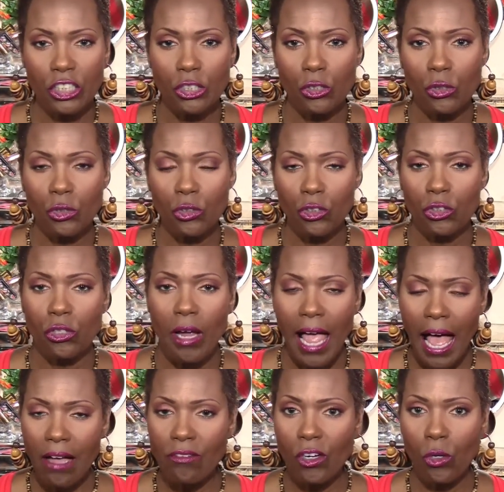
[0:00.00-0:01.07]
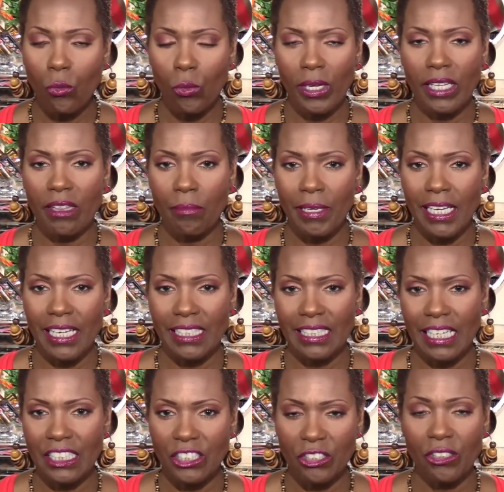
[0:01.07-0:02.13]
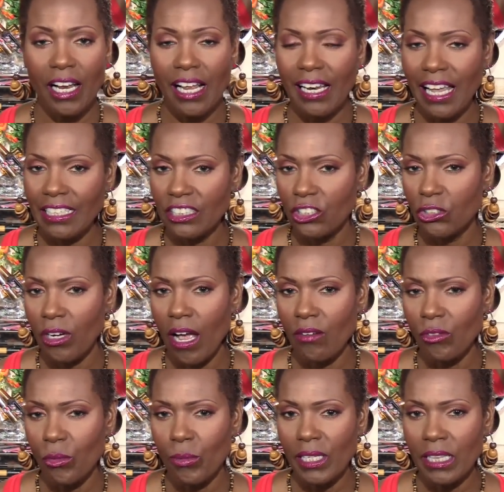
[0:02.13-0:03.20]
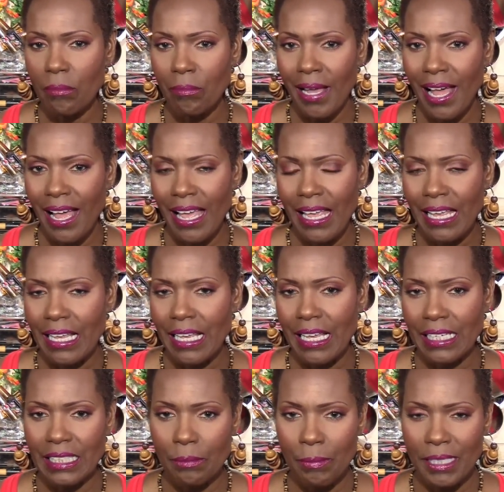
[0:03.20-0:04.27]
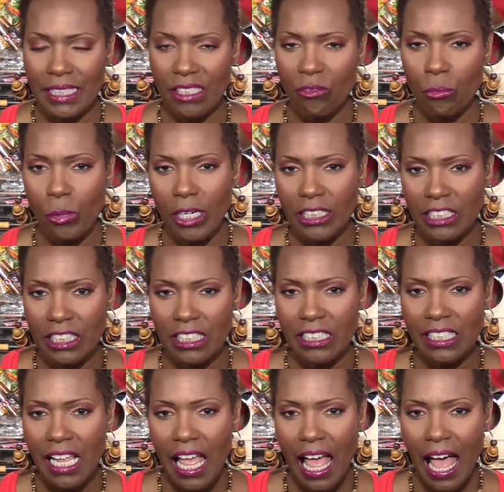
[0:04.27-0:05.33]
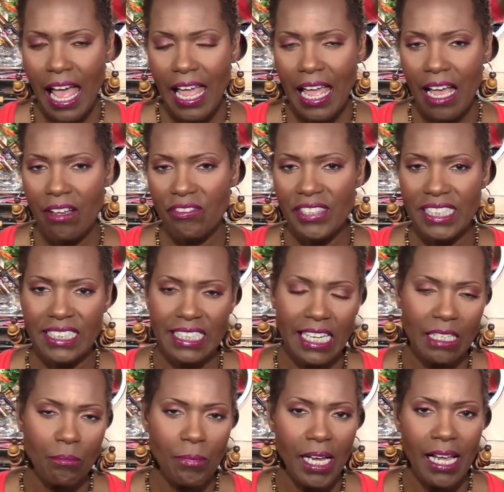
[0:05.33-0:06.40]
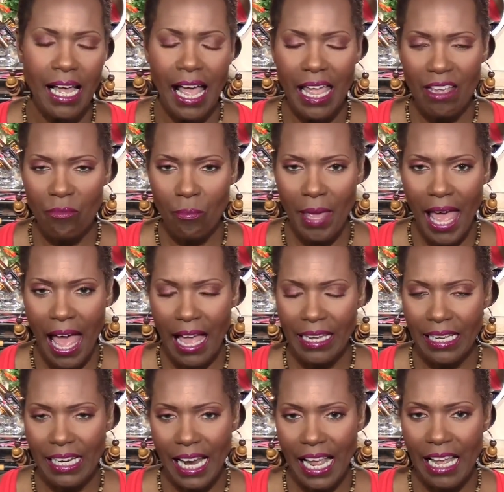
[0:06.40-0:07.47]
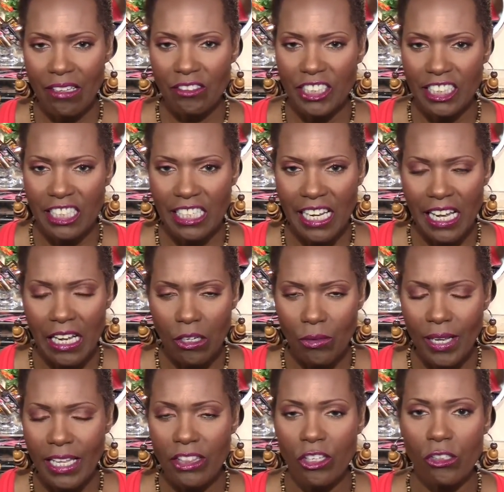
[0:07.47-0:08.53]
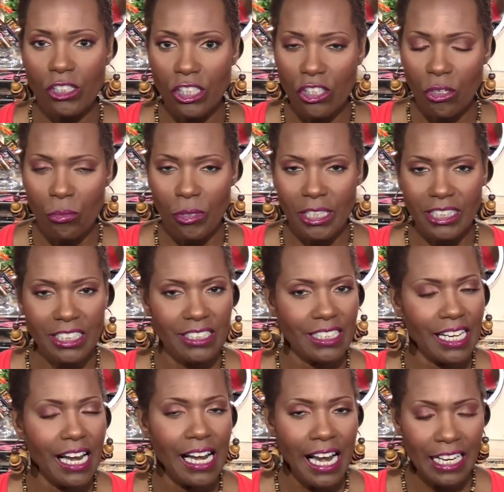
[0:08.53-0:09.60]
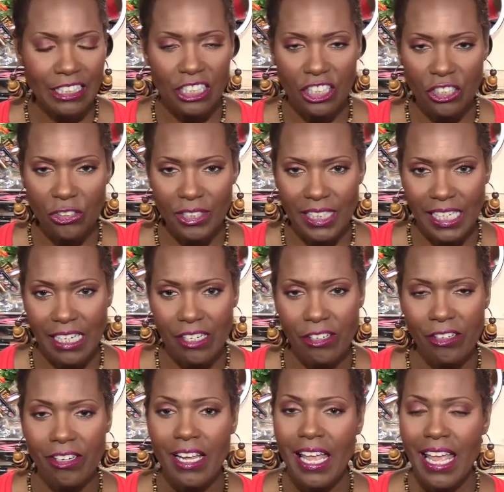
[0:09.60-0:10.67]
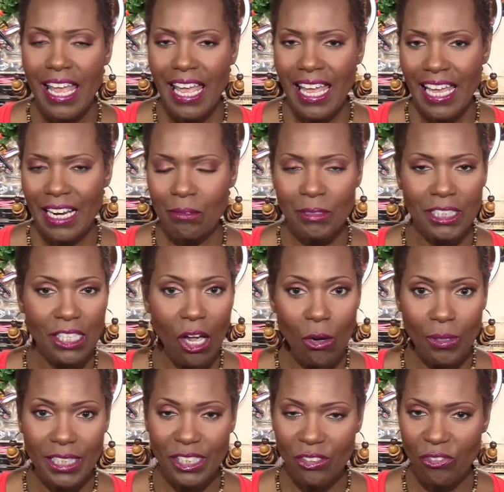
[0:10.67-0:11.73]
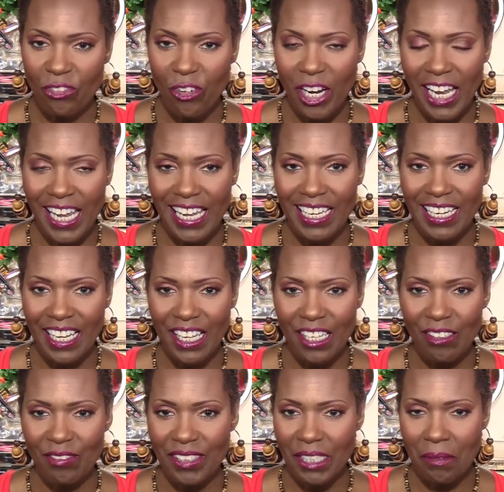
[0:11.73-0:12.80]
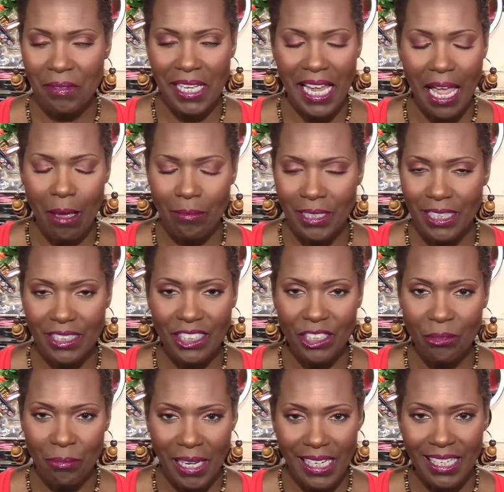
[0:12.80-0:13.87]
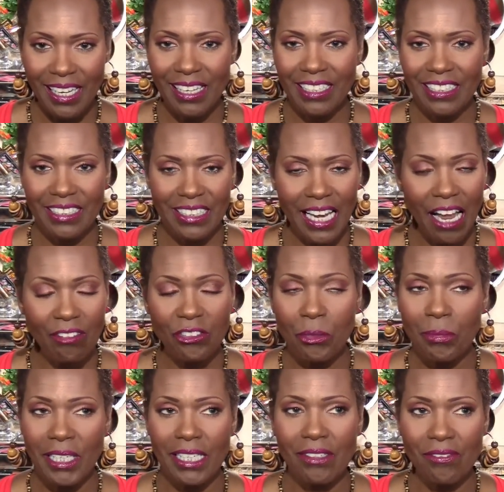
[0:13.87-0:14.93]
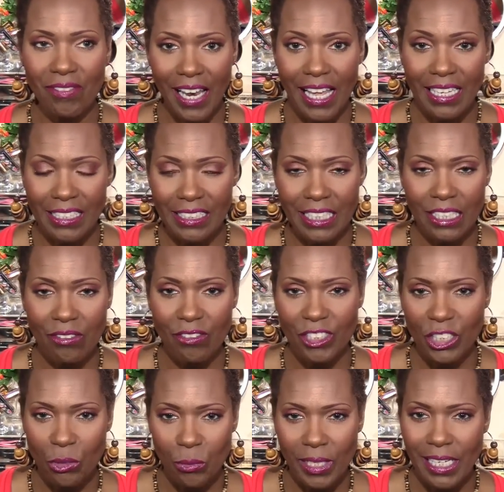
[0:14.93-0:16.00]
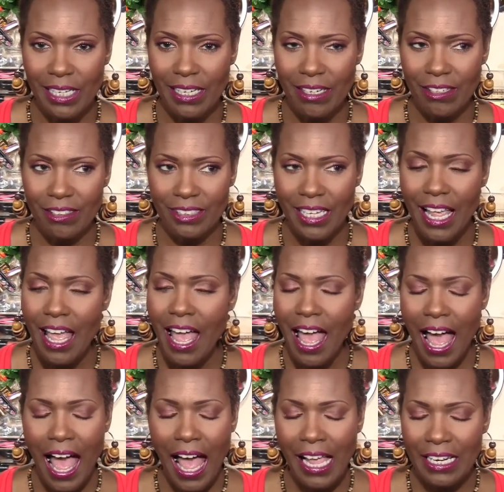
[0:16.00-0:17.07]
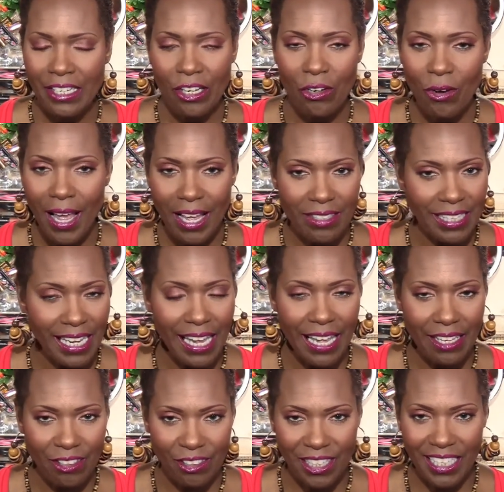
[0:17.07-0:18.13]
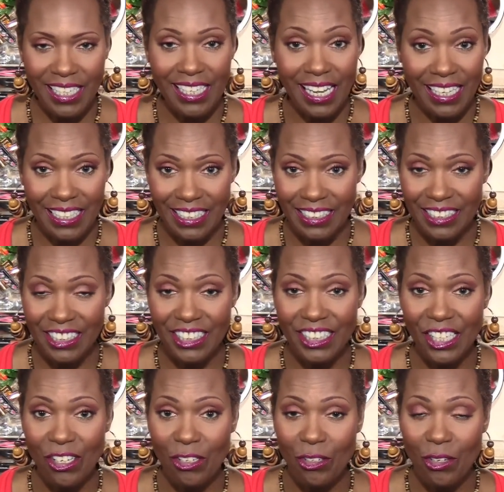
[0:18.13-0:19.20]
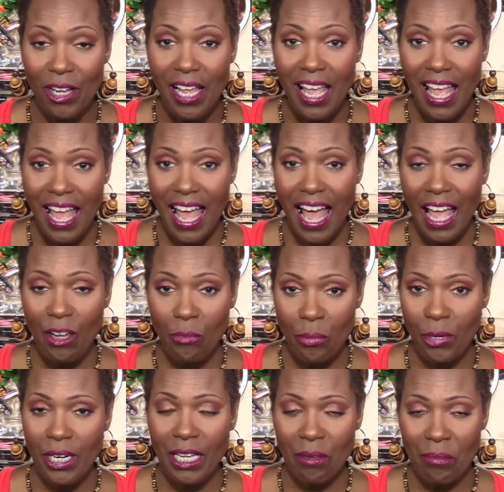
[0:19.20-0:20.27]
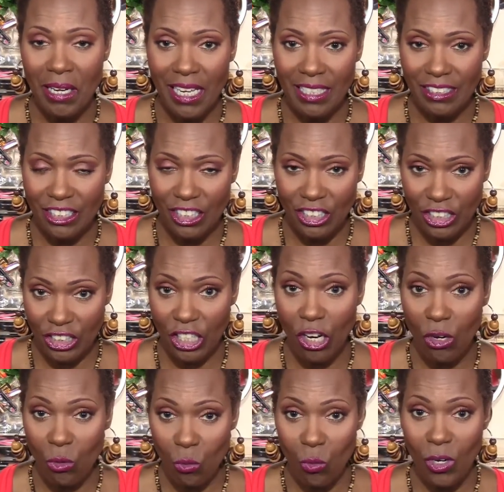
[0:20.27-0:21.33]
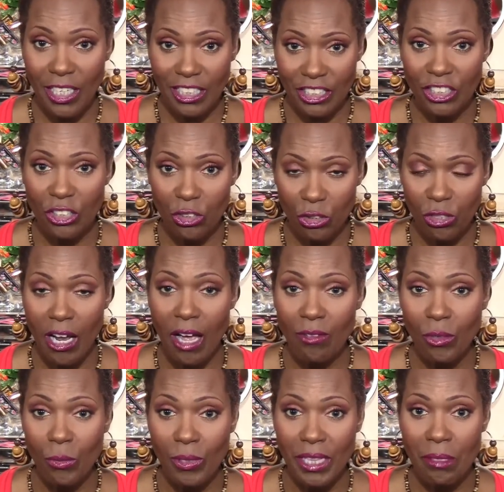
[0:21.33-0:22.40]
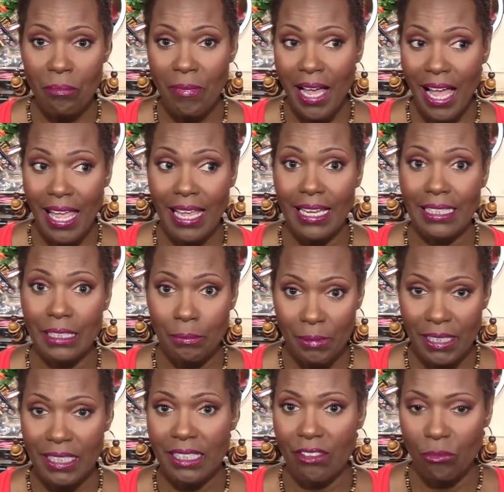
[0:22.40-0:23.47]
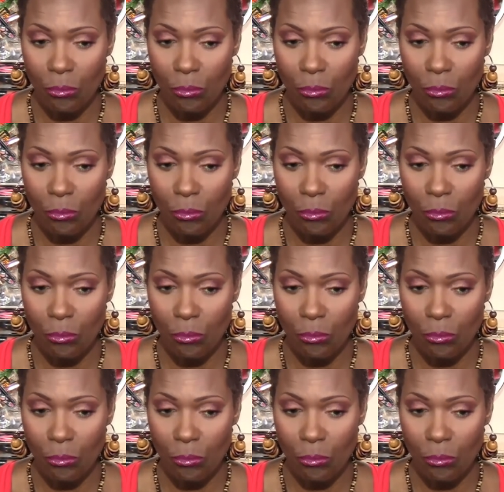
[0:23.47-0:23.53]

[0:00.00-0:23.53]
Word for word: to travel with because I do not like to travel with my expensive brushes. I have Sigma, I have MAC, and I have Chanel, and those are the brushes that I like to use here. And I'm just always afraid of something happening to my luggage. After being a flight attendant for 20 years, I know how they handle the luggage, so I pretty much don't want to travel with my expensive